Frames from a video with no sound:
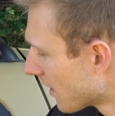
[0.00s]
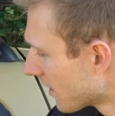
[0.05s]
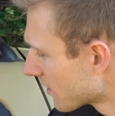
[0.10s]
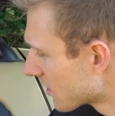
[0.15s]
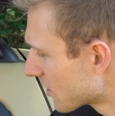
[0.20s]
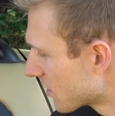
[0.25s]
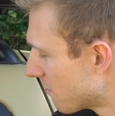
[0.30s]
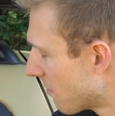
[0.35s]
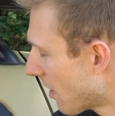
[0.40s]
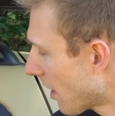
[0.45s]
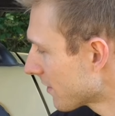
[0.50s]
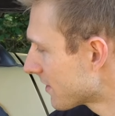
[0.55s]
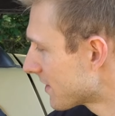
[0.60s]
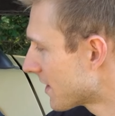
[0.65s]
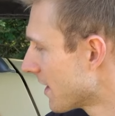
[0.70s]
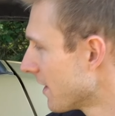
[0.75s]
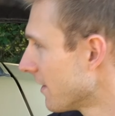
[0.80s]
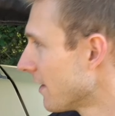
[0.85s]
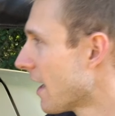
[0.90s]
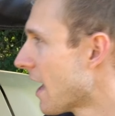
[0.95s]
spots
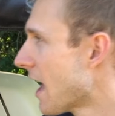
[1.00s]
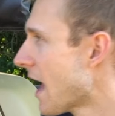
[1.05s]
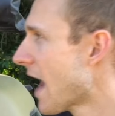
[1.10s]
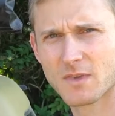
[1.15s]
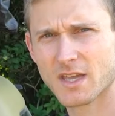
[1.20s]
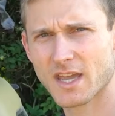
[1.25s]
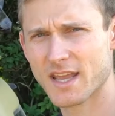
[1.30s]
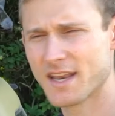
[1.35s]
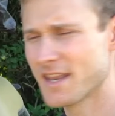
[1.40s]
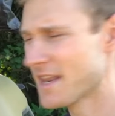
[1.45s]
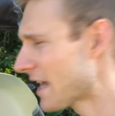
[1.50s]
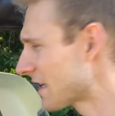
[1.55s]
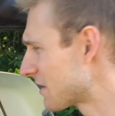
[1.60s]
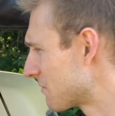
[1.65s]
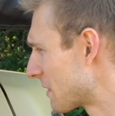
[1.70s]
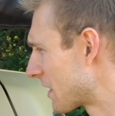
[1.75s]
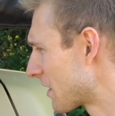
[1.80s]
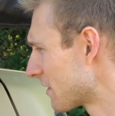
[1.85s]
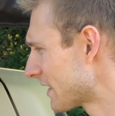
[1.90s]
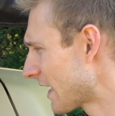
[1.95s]
here, and that's
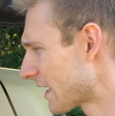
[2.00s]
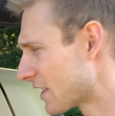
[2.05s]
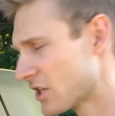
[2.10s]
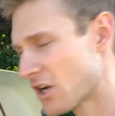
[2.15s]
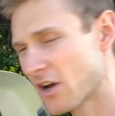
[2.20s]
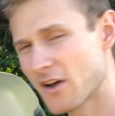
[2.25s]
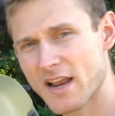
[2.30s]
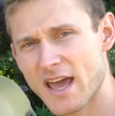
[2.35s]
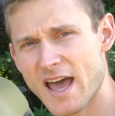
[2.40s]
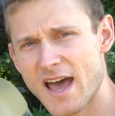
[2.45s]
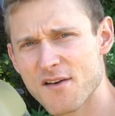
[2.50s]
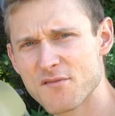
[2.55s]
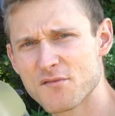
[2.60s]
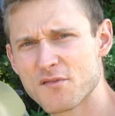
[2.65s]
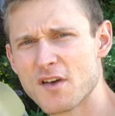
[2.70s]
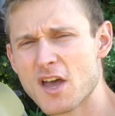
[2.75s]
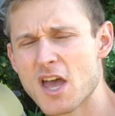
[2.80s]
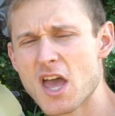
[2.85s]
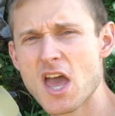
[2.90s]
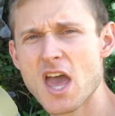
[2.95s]
because I don't
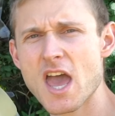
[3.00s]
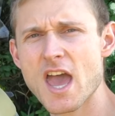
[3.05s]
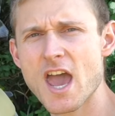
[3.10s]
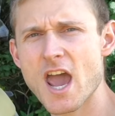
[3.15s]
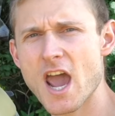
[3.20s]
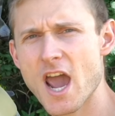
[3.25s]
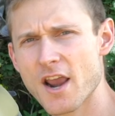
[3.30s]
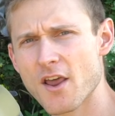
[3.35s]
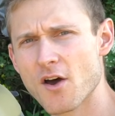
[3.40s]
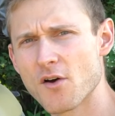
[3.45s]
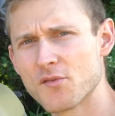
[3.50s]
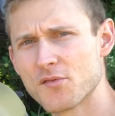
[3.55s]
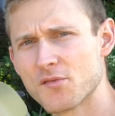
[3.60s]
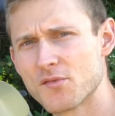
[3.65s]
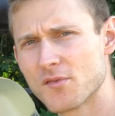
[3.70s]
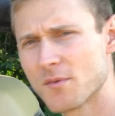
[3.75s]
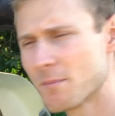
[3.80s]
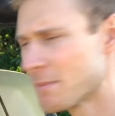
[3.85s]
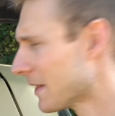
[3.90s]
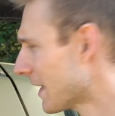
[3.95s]
have
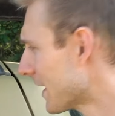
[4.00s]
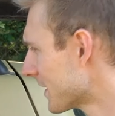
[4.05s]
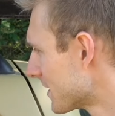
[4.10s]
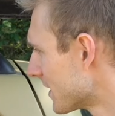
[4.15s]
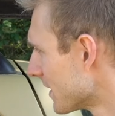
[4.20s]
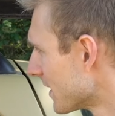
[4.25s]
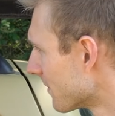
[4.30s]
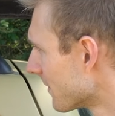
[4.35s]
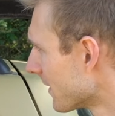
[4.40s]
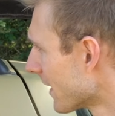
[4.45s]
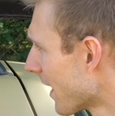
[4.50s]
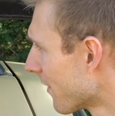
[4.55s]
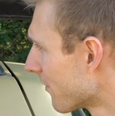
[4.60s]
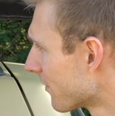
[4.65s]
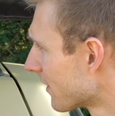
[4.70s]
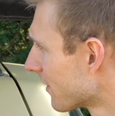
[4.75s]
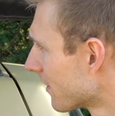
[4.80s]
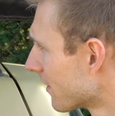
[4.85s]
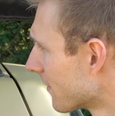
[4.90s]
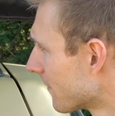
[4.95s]
enough plasti-dip
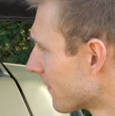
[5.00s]
left.